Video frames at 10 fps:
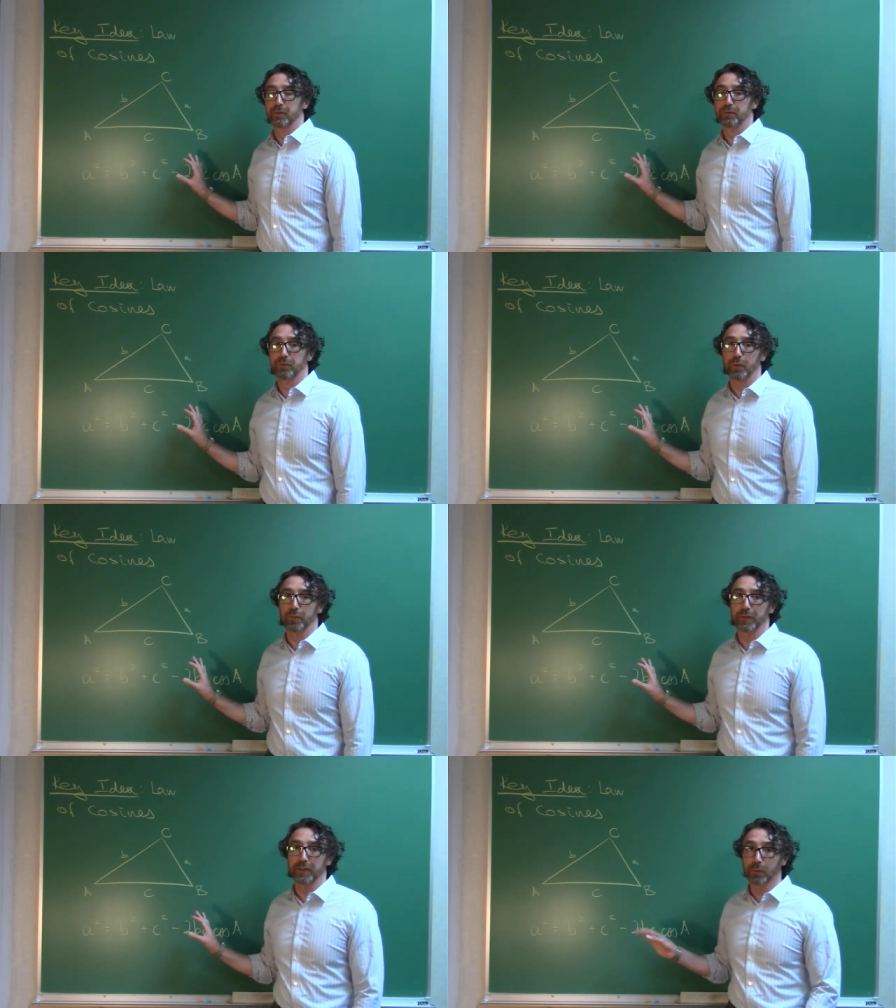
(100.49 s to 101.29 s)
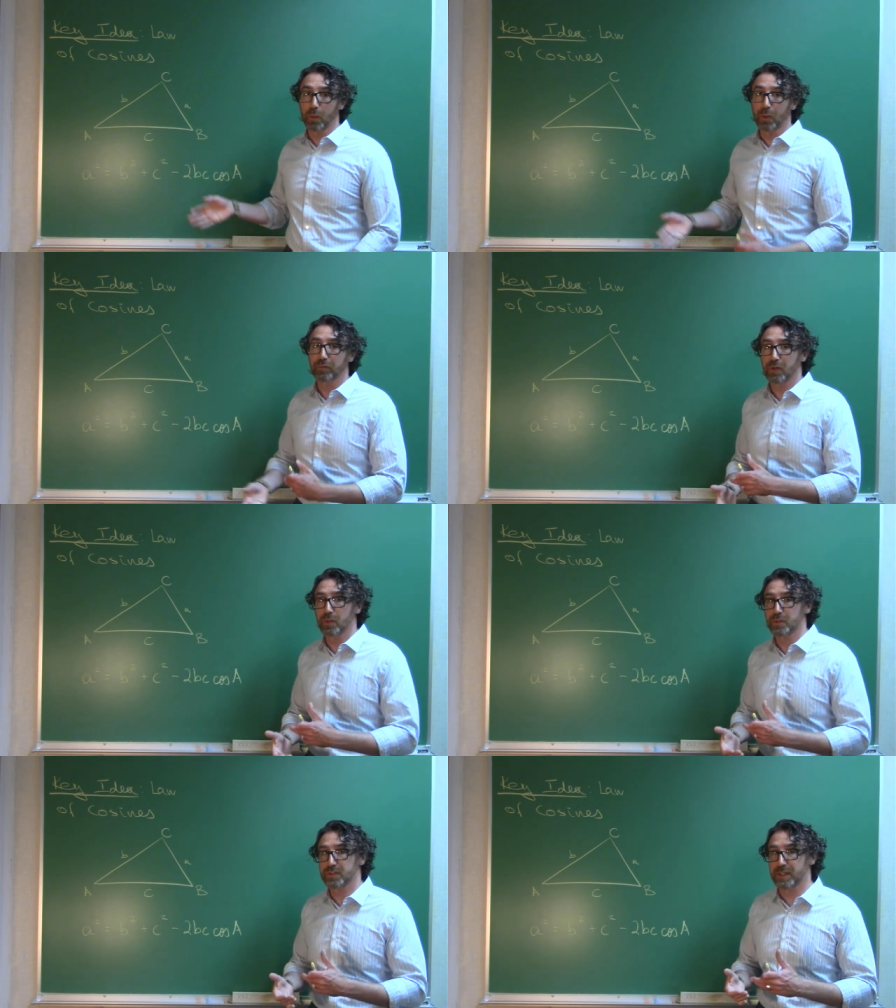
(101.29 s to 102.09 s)
So the law of
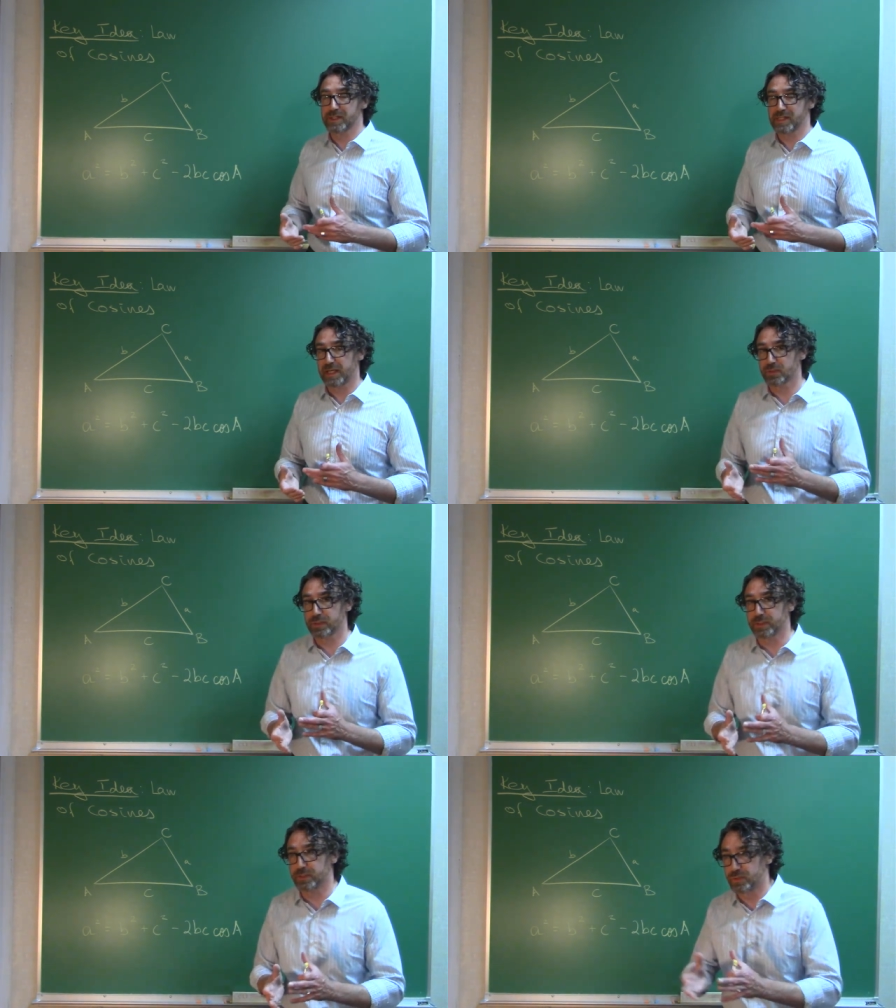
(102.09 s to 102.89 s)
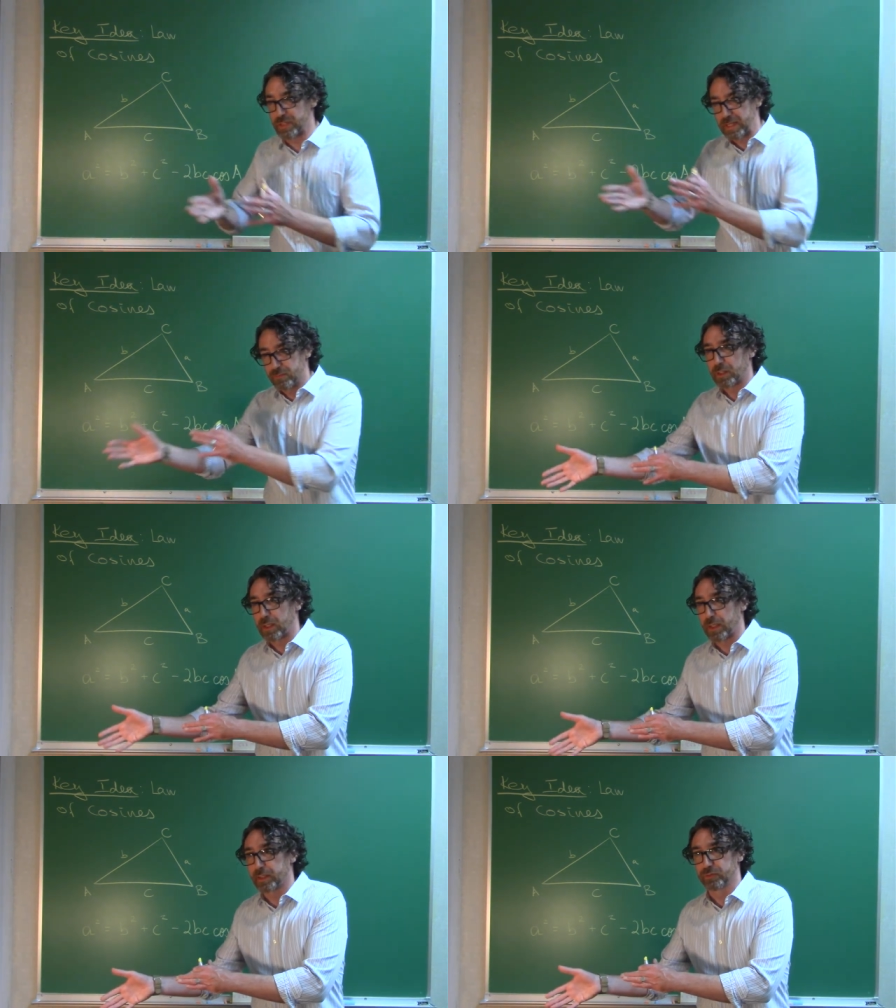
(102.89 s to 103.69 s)
cosines actually
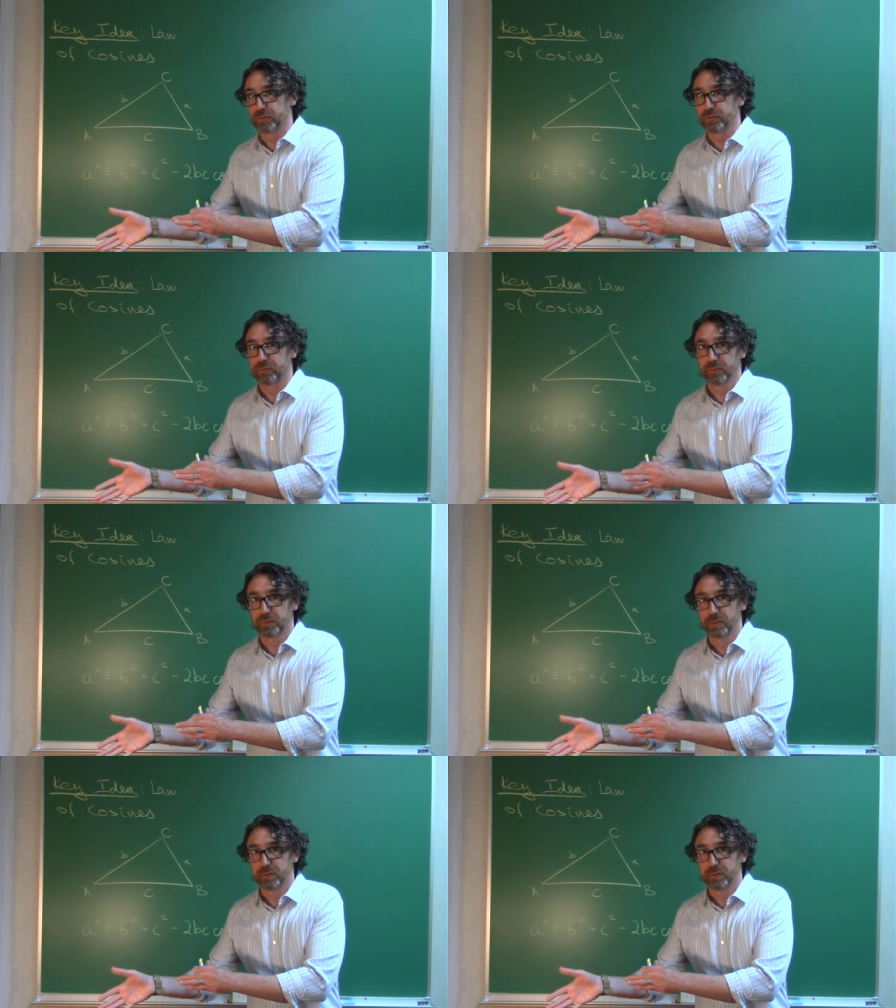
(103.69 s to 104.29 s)
generalizes